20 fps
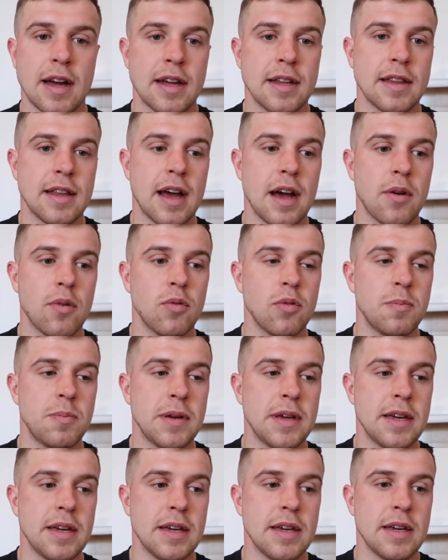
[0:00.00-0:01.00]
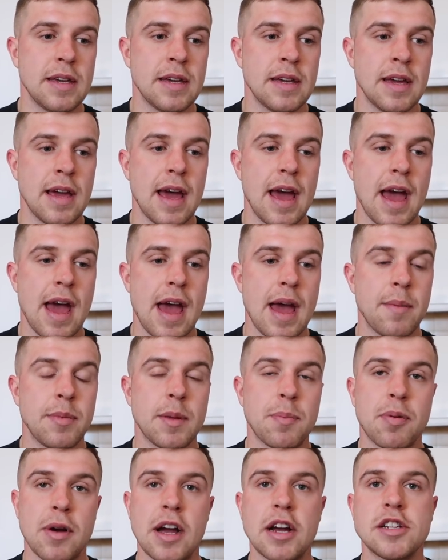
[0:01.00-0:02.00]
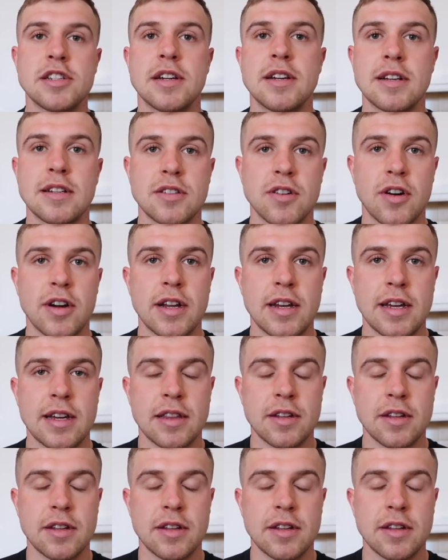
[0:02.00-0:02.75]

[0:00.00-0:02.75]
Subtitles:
and that would be depression and anxiety.